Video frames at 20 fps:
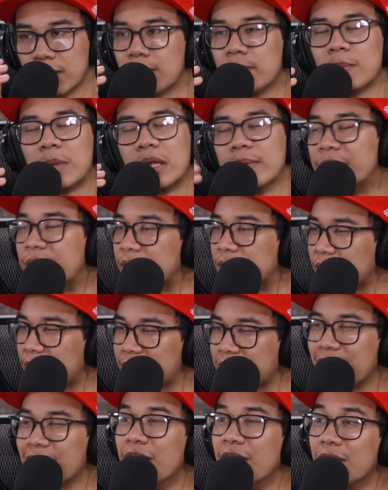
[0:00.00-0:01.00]
Maybe,
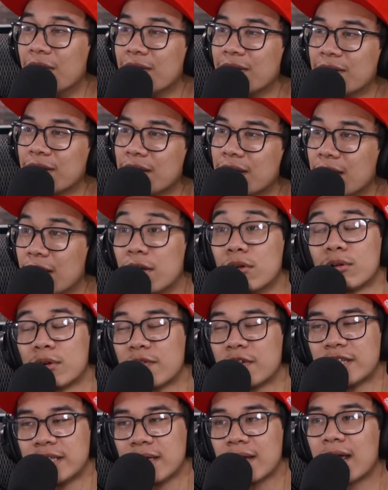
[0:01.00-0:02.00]
I don't know. Or
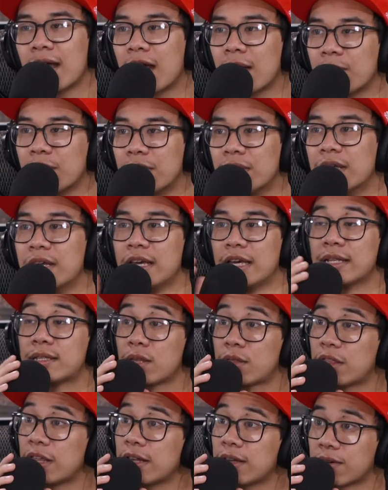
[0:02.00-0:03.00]
if it did happen, it's
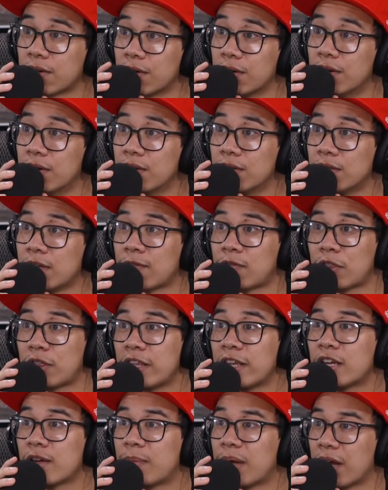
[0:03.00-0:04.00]
a thinker. You have to
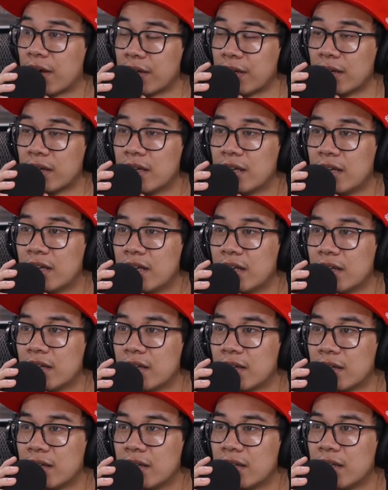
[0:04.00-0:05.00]
think about it.
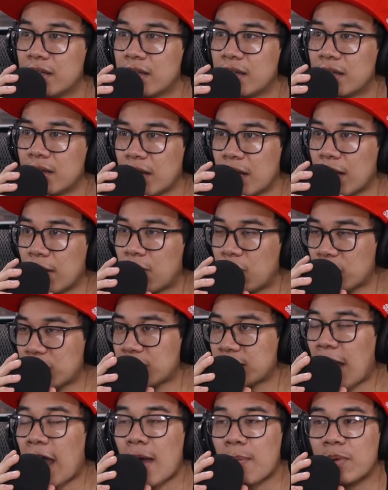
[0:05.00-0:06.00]
If it's
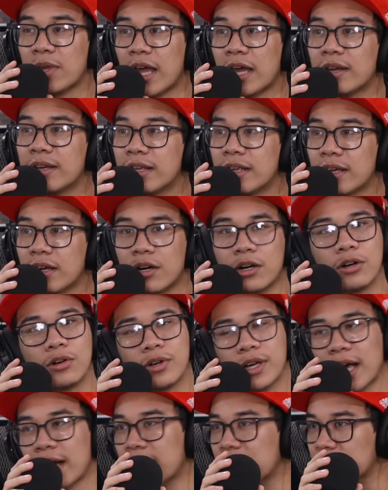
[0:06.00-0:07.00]
just happy ending, oh,
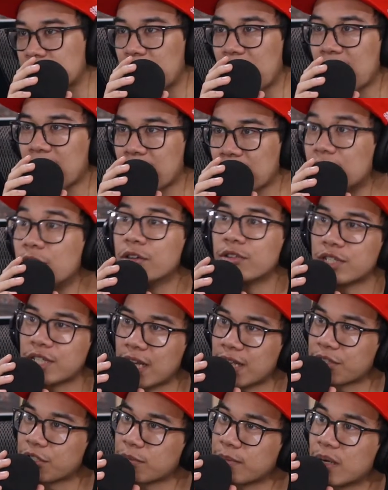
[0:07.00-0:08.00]
Kaede is back. Oh, she
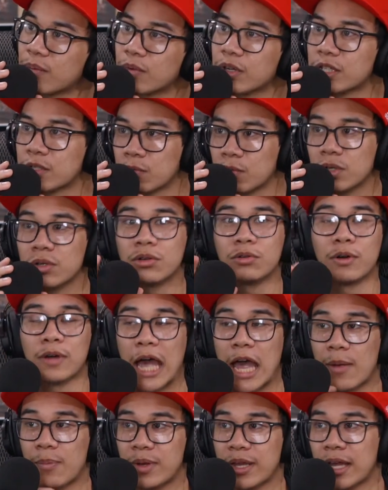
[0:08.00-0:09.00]
has her memories. Woo,
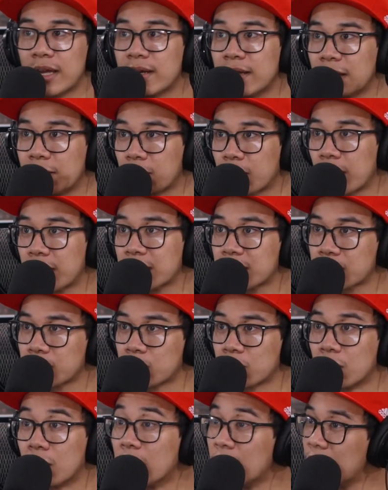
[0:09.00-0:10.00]
happy ending, credits
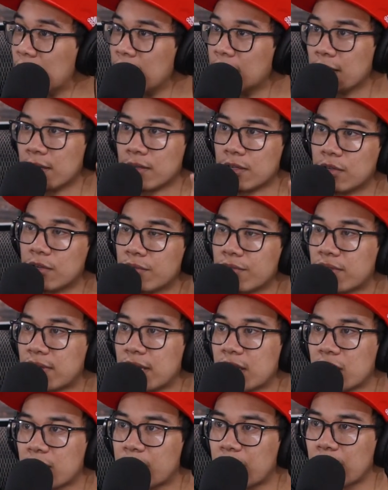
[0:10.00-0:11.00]
roll. You don't
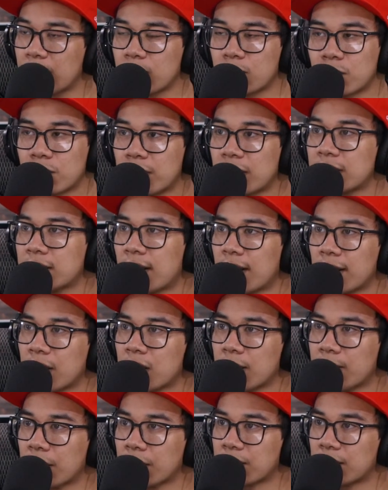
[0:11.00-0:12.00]
think about, we're not
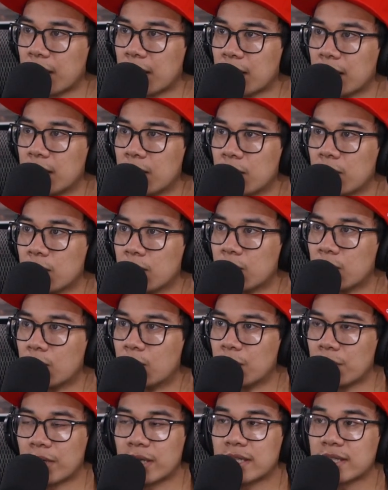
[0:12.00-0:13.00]
talking about that.
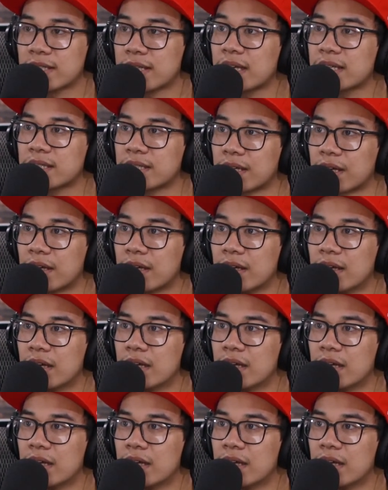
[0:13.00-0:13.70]
We're not discussing,